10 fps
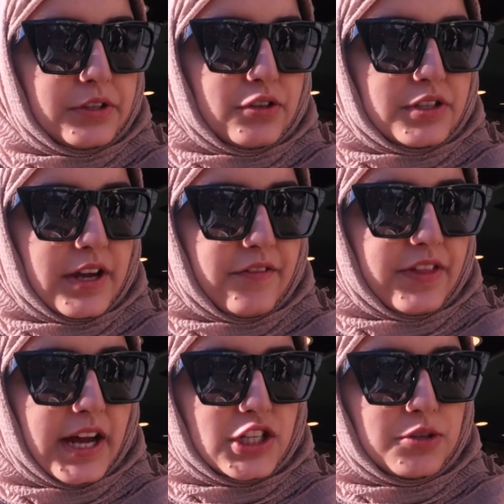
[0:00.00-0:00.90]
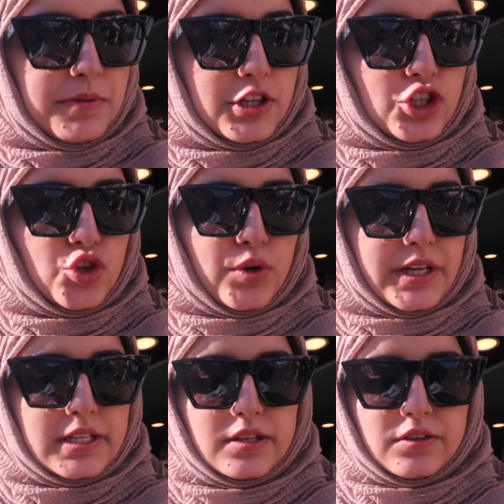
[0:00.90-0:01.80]
don't have that much
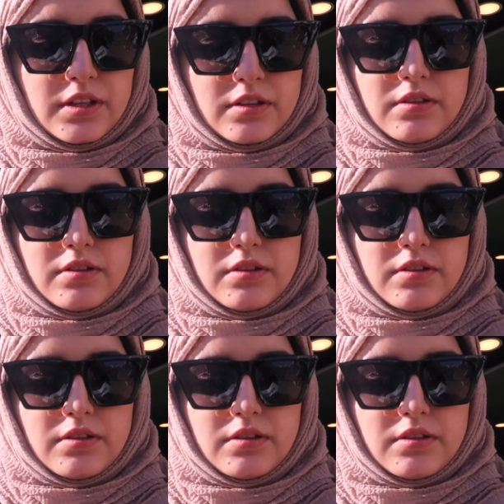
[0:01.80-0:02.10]
choice at the